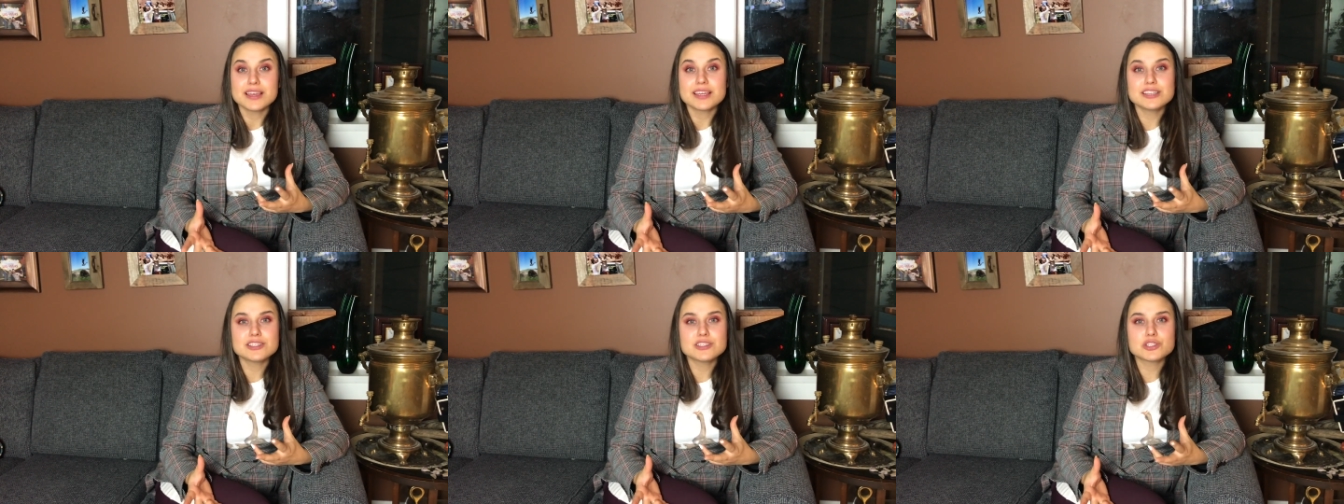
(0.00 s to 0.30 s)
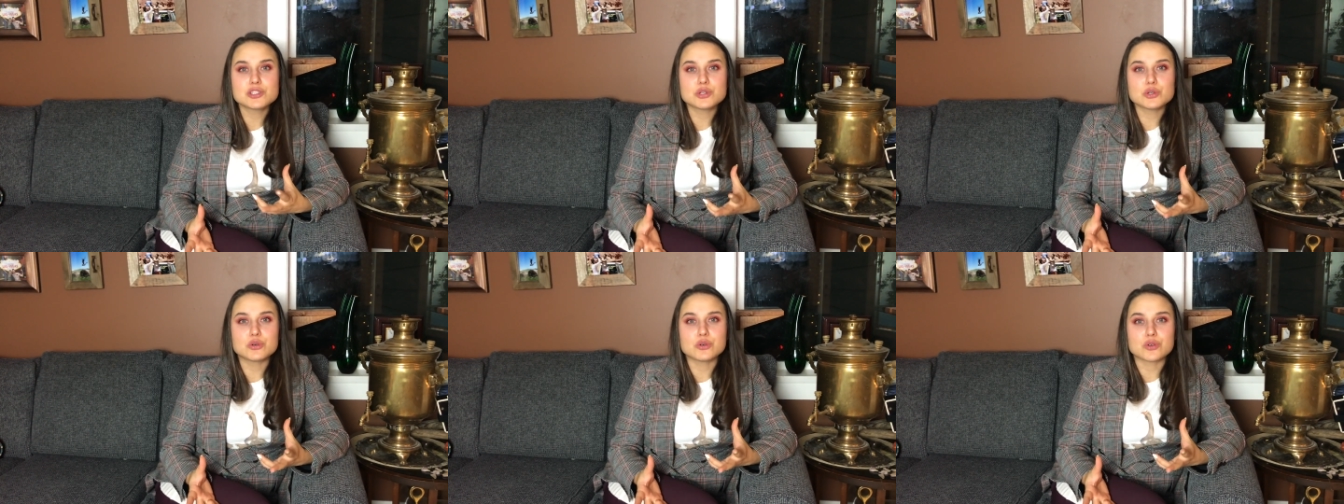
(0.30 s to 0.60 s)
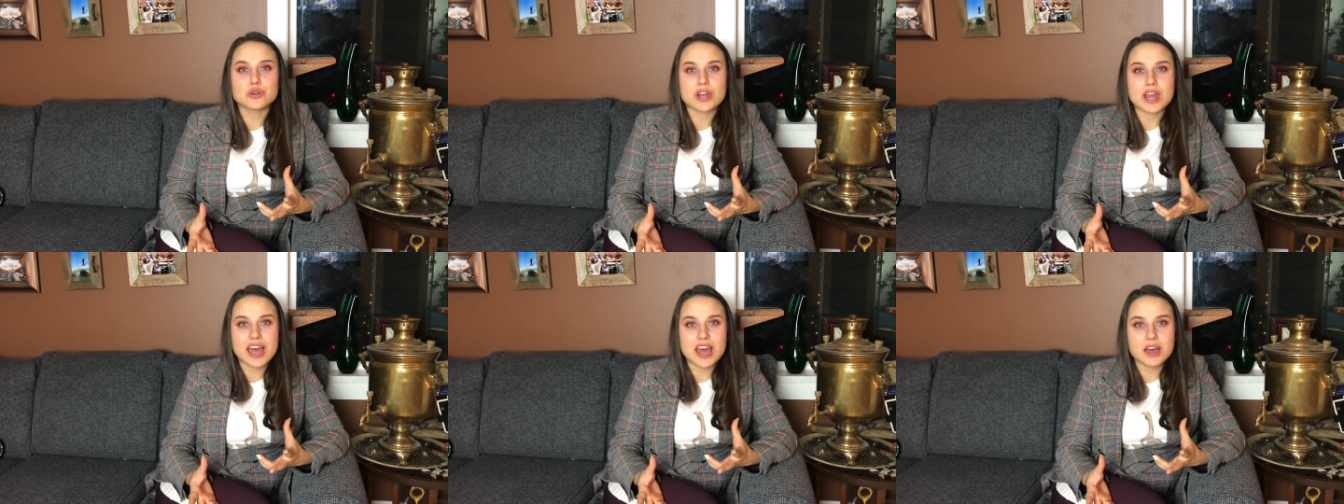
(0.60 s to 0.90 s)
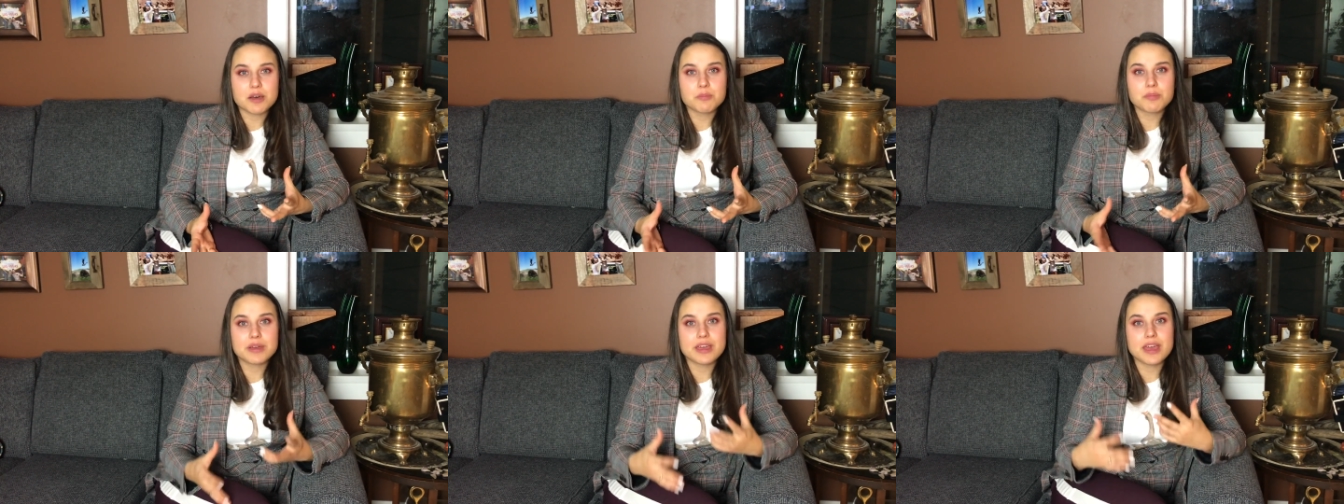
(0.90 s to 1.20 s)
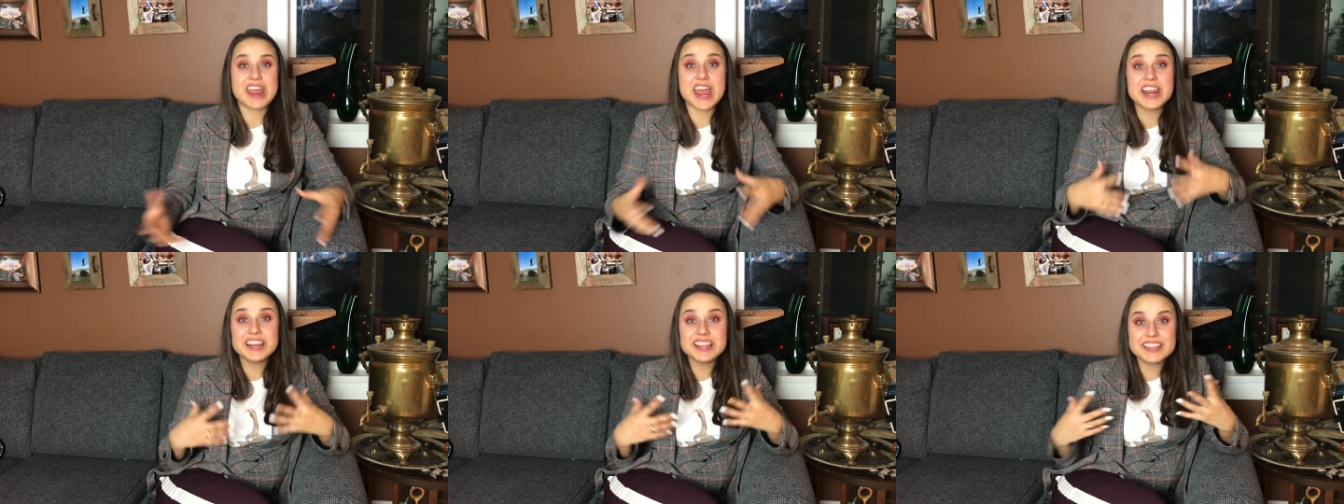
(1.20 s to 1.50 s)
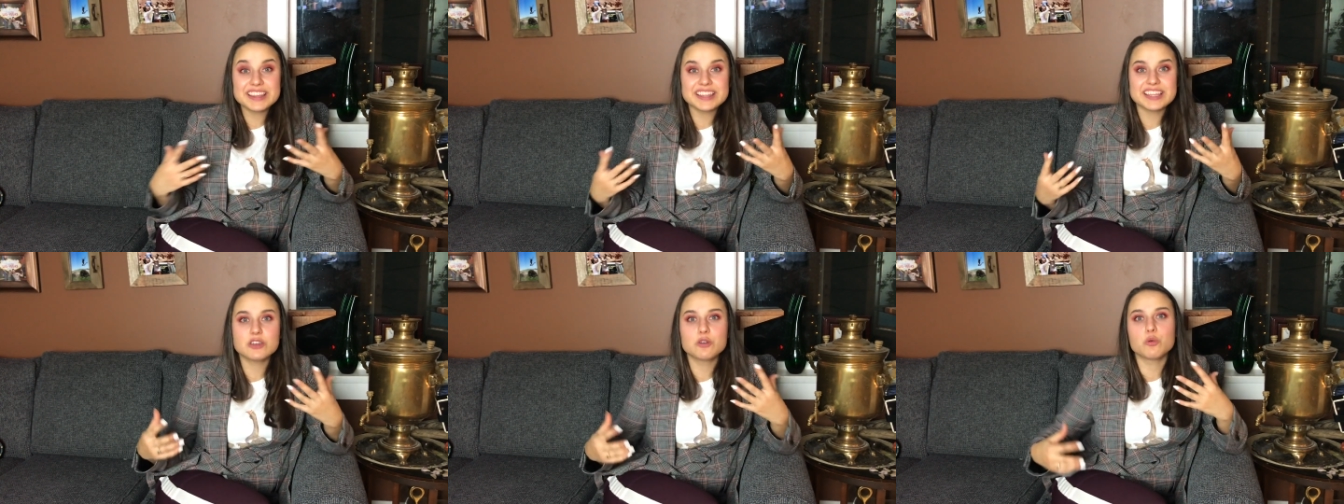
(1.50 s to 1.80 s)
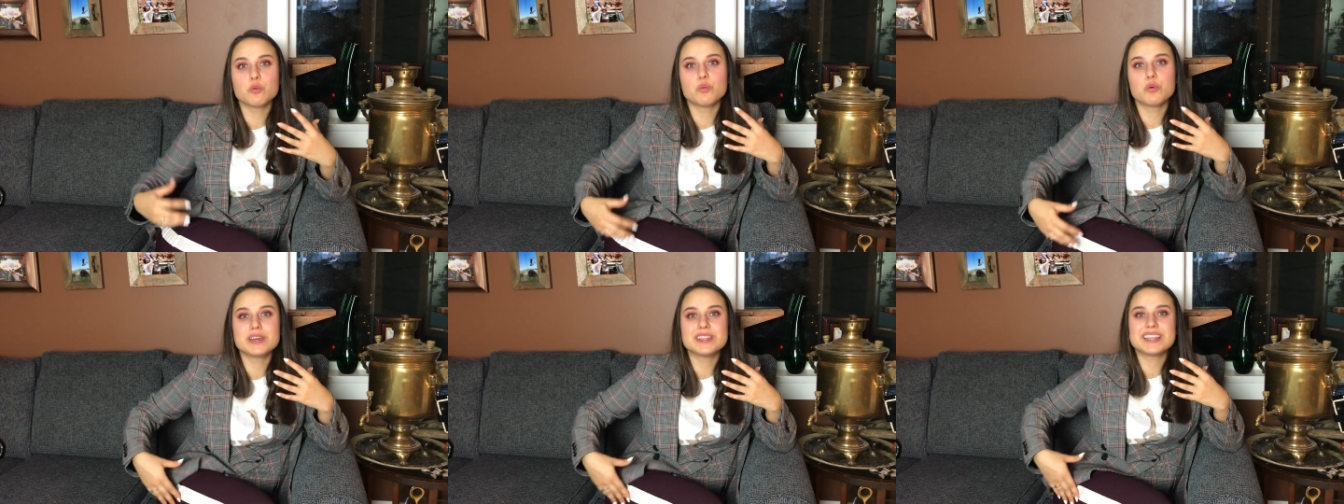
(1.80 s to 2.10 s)
is to grab
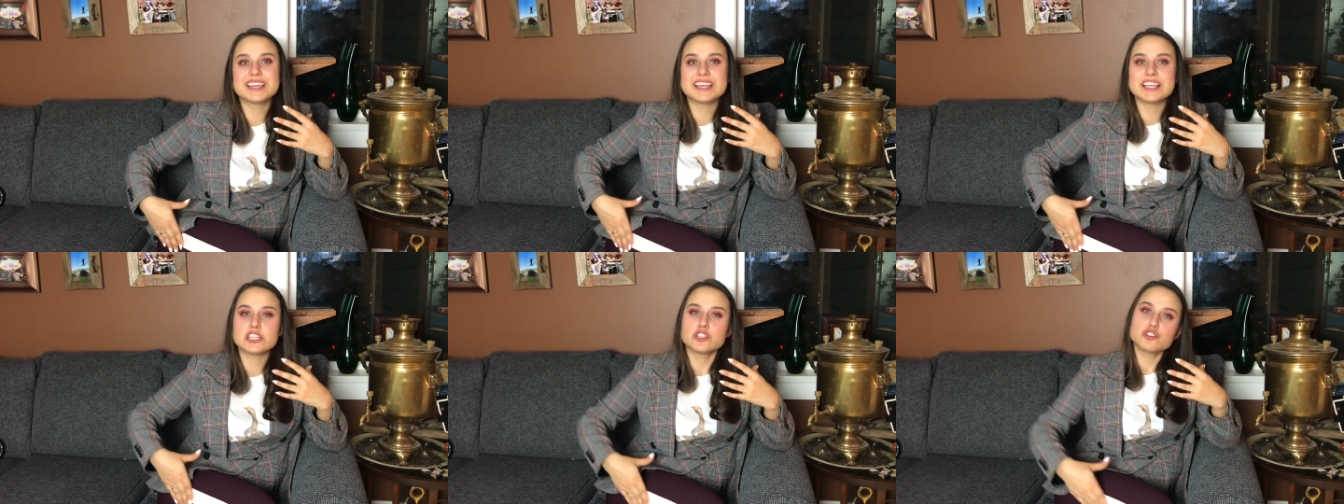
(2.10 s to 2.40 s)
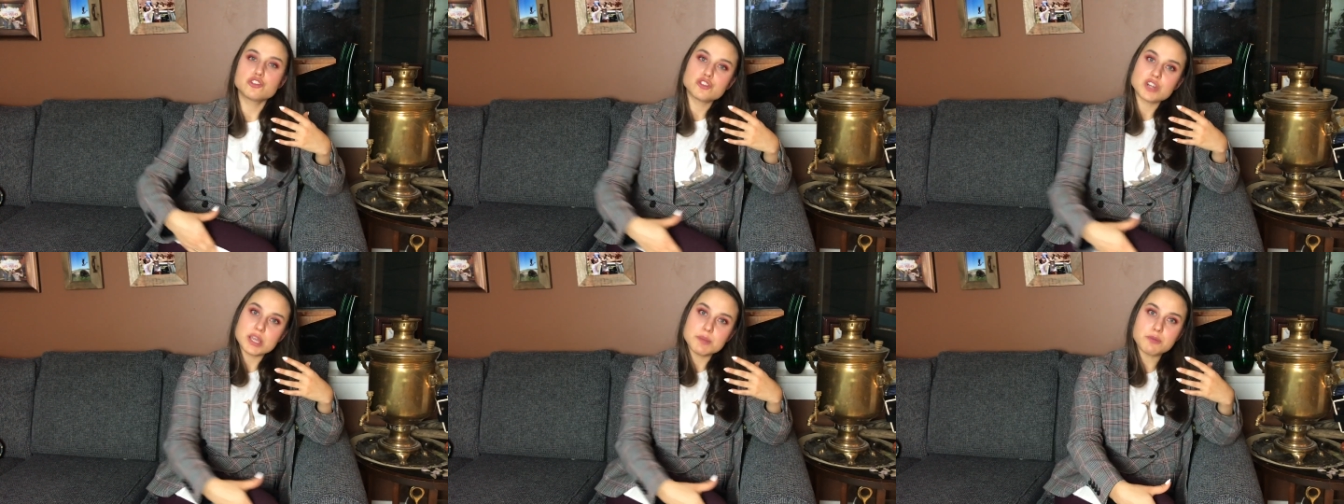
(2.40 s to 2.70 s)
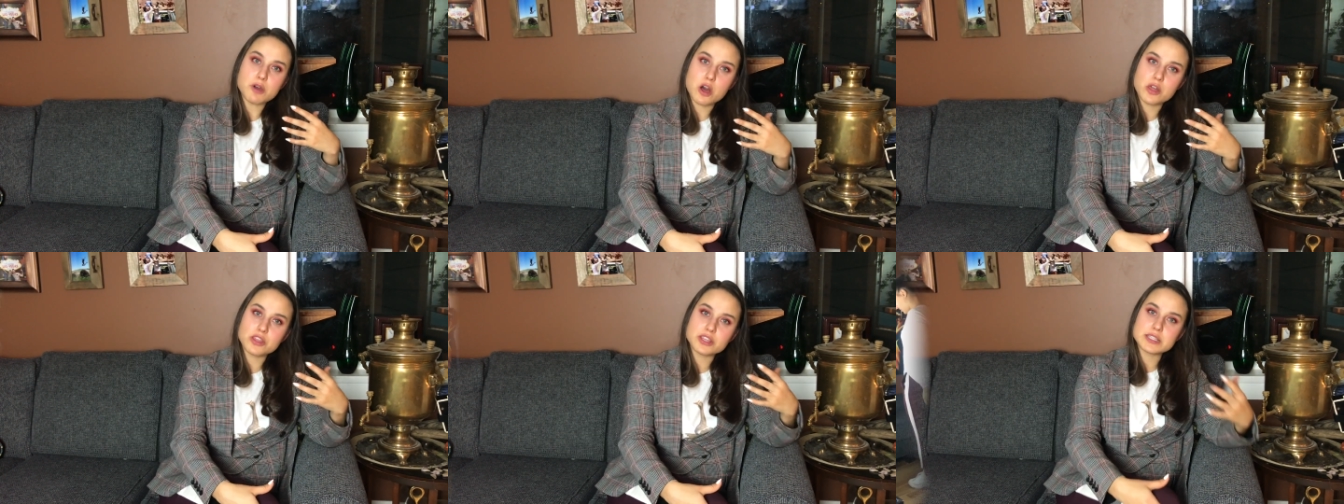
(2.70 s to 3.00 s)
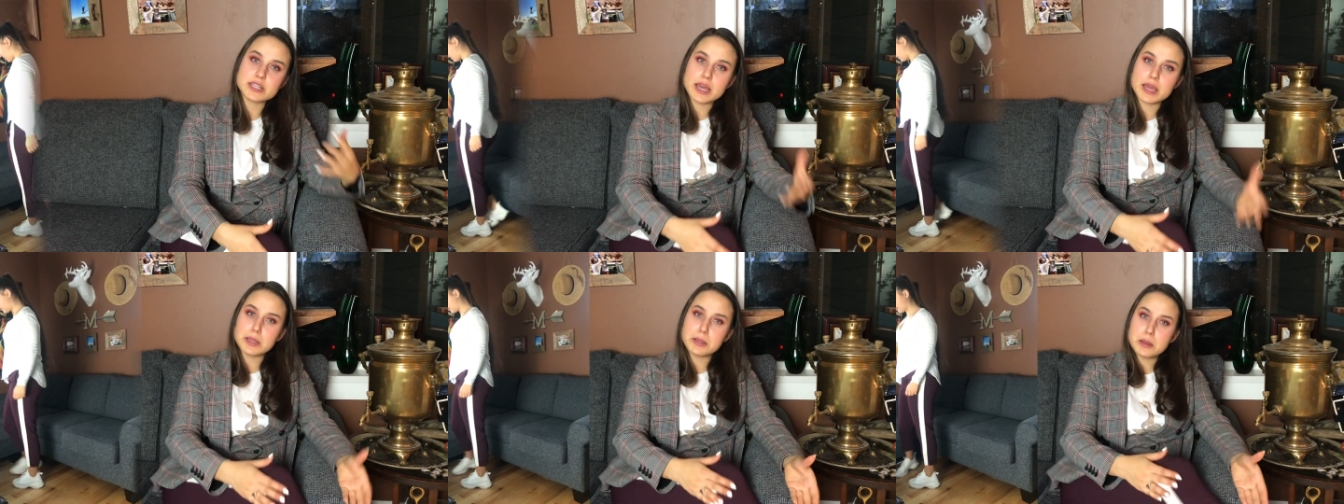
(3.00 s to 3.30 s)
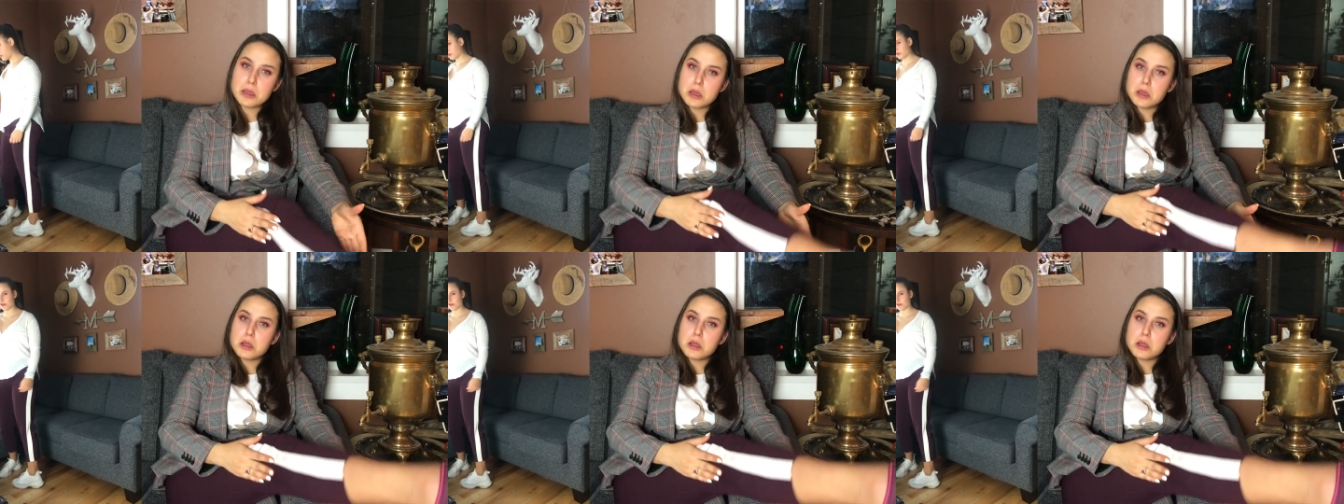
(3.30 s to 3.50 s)
anything with a stripe on the side,